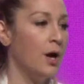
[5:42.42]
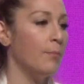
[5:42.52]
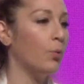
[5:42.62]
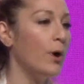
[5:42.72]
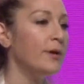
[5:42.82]

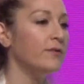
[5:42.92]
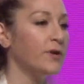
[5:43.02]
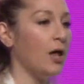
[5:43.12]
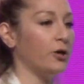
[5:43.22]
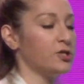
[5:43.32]
But women of
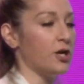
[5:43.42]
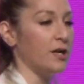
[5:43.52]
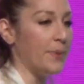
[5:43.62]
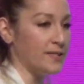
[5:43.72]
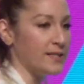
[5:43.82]
color are
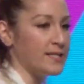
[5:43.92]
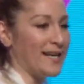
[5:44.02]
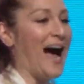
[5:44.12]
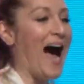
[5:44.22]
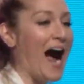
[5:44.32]
starting businesses at
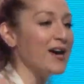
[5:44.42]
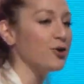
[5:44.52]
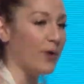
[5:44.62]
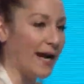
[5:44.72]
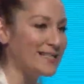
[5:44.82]
a higher
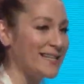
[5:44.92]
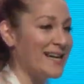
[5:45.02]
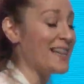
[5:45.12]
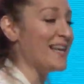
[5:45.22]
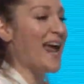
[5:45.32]
rate
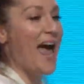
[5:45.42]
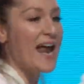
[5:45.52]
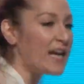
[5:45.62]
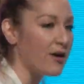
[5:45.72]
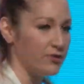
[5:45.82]
than
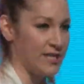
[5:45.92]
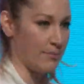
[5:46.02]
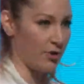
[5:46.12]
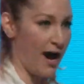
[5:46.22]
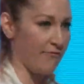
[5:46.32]
any other
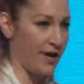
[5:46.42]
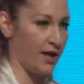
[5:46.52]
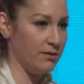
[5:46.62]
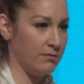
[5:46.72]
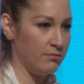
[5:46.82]
demographic.
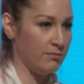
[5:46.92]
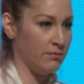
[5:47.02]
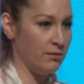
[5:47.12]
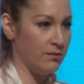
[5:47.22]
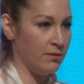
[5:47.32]

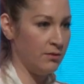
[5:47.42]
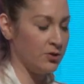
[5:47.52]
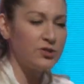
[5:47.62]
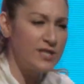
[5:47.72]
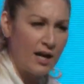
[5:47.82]

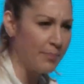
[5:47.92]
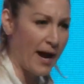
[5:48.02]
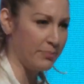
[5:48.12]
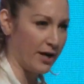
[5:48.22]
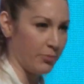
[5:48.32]
So it's not a
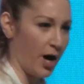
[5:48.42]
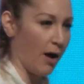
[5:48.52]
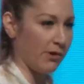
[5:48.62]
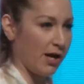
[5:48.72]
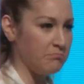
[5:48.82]
pipeline
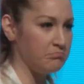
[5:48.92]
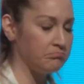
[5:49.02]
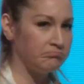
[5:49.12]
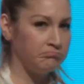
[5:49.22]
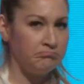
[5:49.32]
problem.
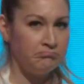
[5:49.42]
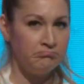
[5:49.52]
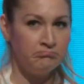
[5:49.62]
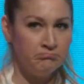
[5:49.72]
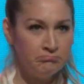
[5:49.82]

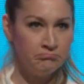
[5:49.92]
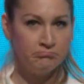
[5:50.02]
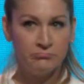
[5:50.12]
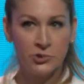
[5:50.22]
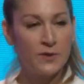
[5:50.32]

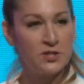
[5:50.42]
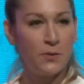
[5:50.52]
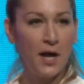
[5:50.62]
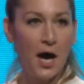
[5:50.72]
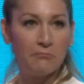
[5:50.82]
So what's
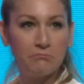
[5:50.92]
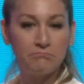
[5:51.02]
going on?